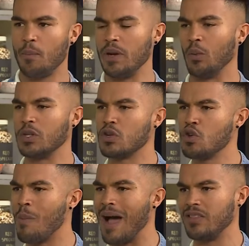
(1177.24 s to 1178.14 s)
happening? What's on
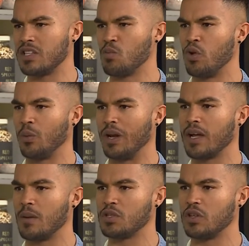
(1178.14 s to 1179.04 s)
your mind this morning when it
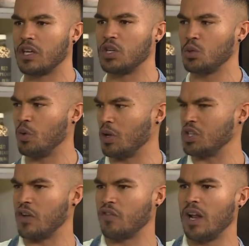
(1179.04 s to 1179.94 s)
comes to the kitchen? We've got
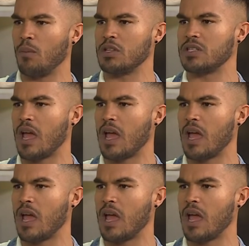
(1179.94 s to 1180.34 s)
Chef Clem on